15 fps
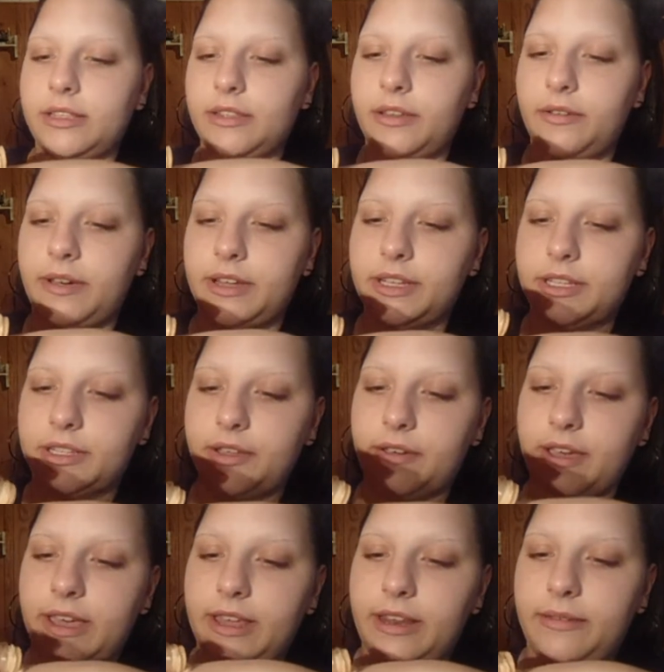So I just
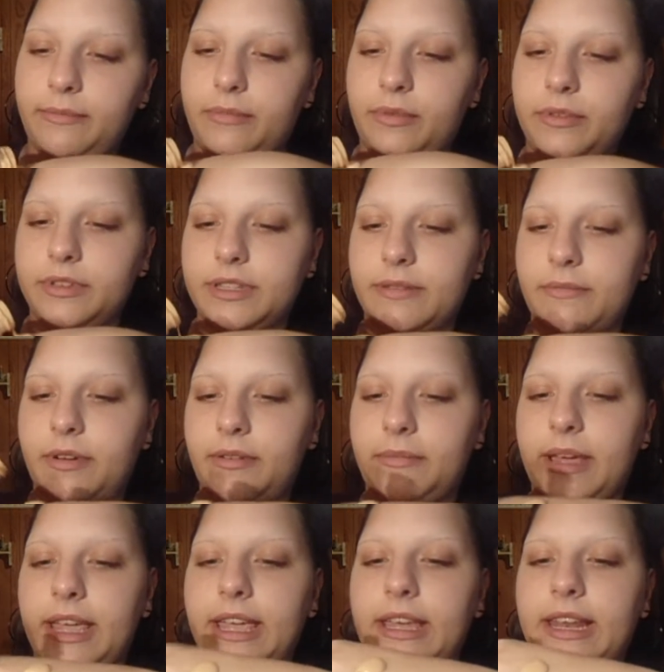go ahead and pour some on
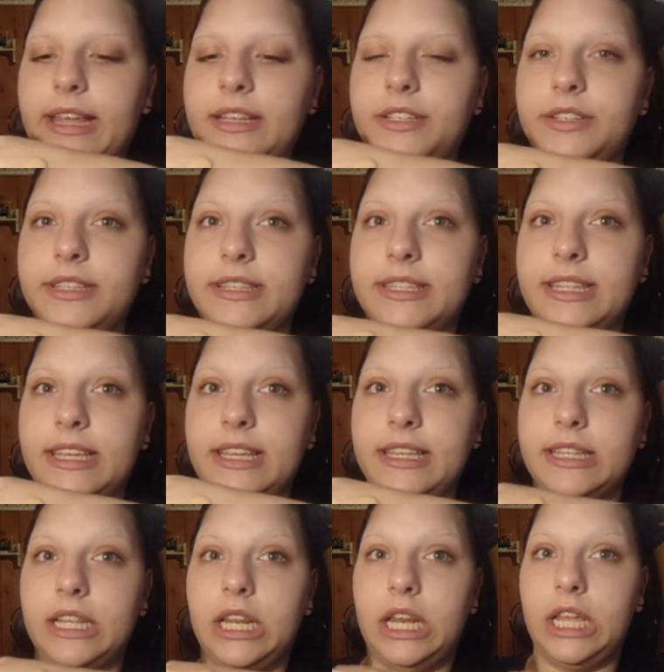my hand. As you can see,
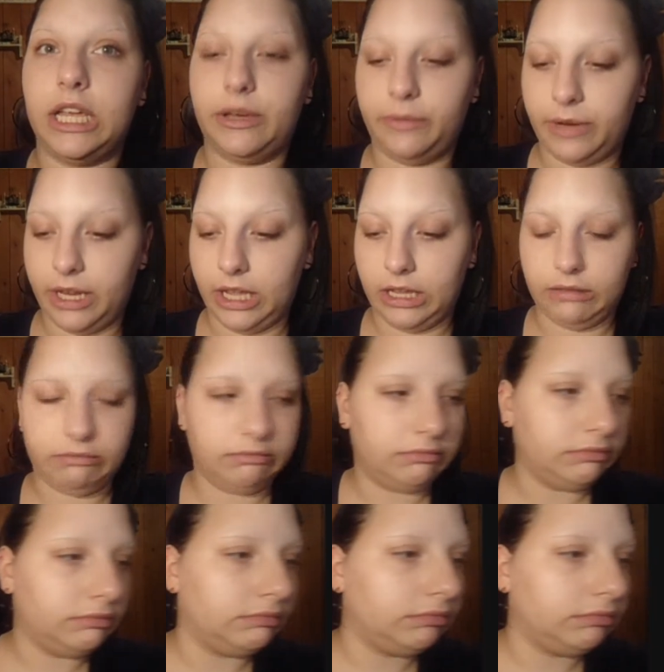it's liquidy. Okay,